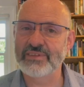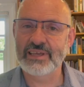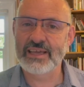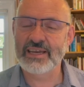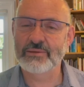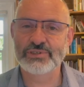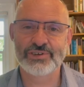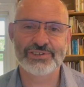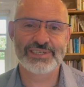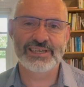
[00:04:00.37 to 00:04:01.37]
the head. I'm
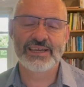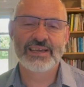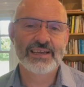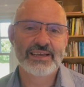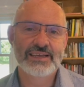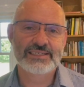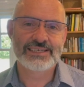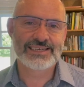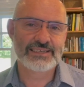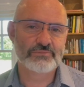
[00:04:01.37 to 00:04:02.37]
sure she
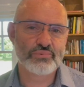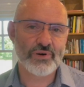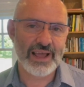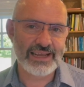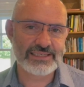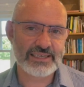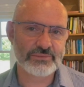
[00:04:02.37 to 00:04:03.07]
didn't prize it.